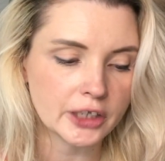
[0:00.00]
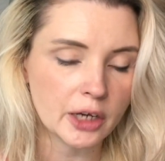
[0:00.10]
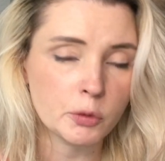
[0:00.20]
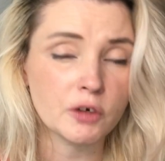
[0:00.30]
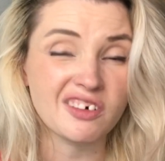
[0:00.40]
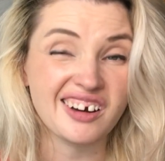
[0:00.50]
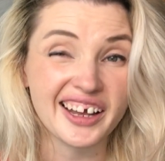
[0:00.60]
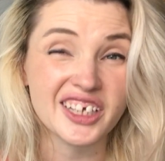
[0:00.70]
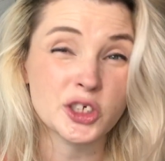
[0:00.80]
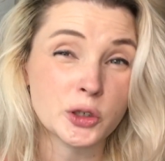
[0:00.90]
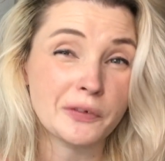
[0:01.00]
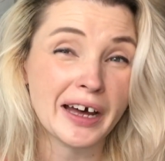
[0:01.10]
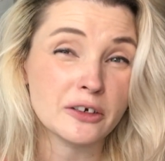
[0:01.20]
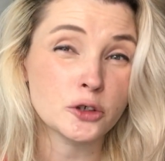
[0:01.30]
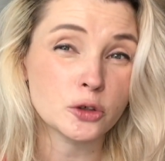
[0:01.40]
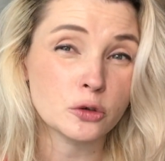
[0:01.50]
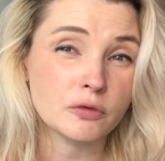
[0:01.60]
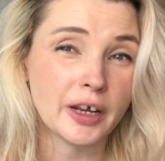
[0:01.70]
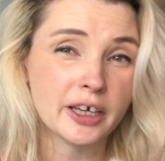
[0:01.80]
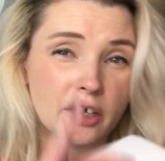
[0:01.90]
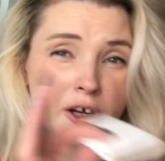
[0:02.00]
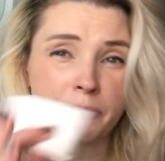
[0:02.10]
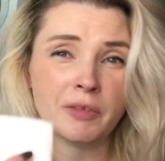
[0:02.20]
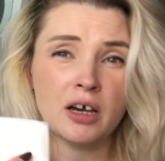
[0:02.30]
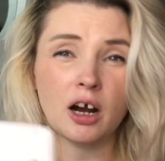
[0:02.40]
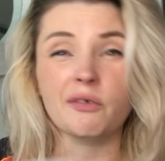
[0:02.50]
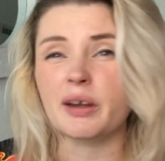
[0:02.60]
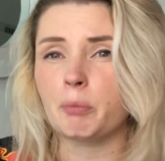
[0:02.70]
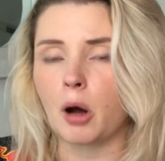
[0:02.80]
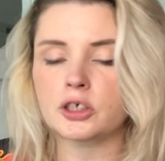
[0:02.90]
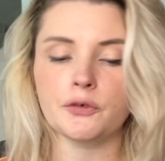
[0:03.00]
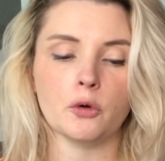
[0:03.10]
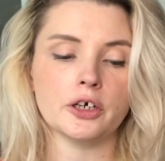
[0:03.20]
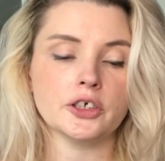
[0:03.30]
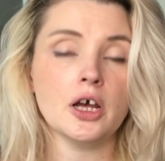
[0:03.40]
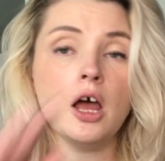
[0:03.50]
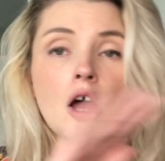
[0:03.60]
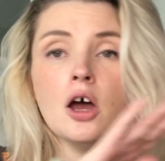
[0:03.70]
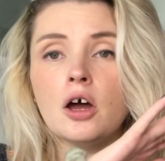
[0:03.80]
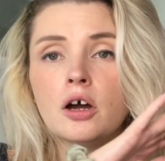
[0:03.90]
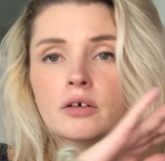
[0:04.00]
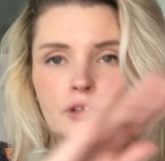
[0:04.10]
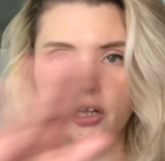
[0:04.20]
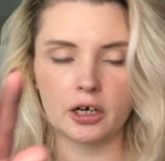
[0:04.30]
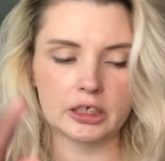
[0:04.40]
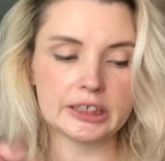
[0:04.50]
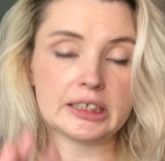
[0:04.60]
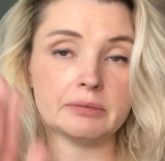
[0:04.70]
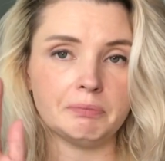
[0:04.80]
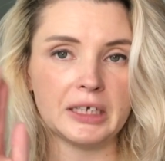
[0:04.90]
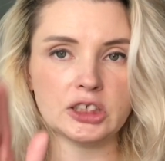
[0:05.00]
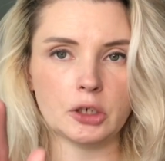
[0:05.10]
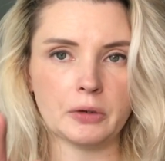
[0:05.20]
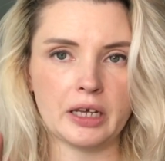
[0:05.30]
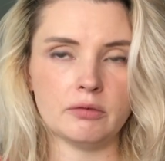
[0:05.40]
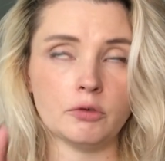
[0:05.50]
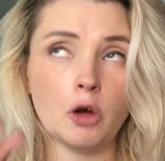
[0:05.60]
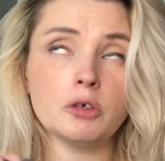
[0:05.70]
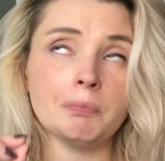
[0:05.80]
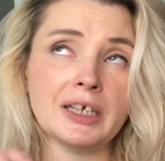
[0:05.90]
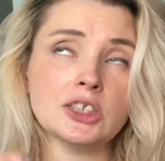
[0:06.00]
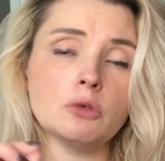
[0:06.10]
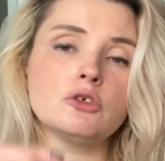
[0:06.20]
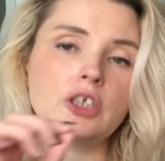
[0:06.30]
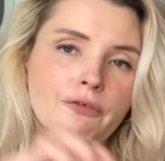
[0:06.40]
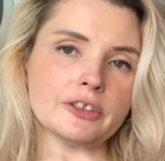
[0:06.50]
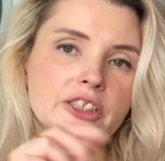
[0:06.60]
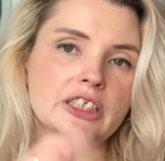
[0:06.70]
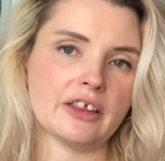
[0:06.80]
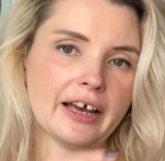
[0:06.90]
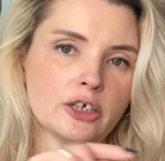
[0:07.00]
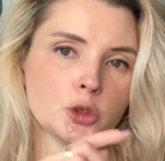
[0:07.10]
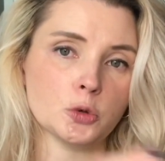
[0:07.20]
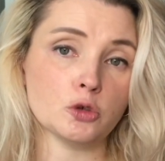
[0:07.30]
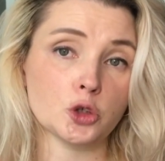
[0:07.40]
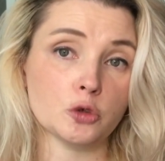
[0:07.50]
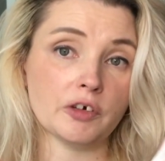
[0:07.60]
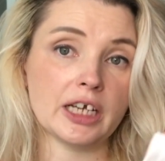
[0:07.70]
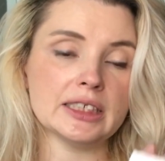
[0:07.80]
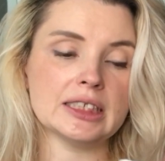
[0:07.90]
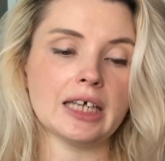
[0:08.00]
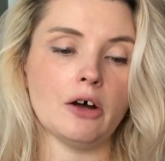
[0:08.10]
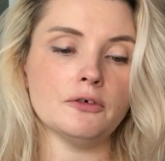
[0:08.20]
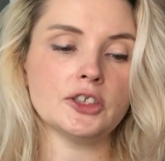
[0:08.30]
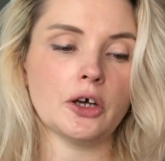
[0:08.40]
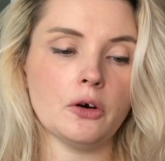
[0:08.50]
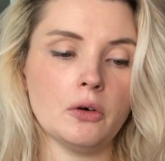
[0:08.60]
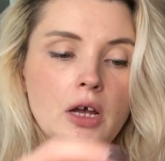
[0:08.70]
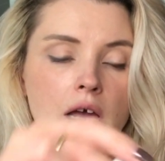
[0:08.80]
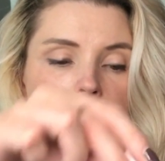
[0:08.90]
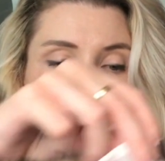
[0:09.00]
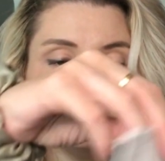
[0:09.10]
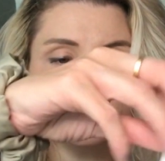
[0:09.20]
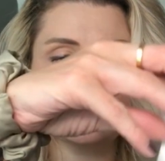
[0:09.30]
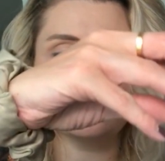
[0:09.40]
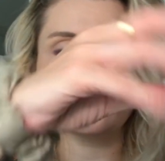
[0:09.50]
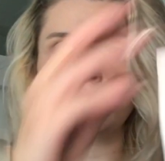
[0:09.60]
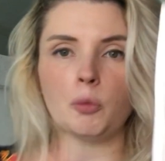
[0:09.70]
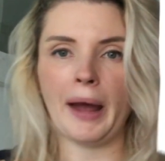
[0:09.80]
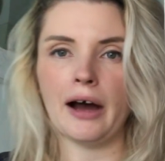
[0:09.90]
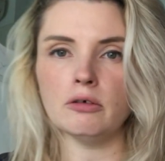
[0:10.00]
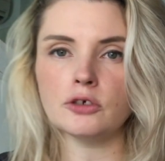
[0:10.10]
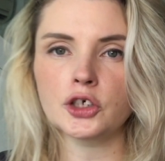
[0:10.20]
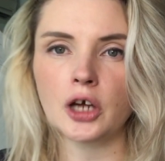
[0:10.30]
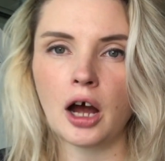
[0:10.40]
that I would have liked to have had a ring box for it. regardless, makes no difference to the actual jewelry itself. So inside the little pouch,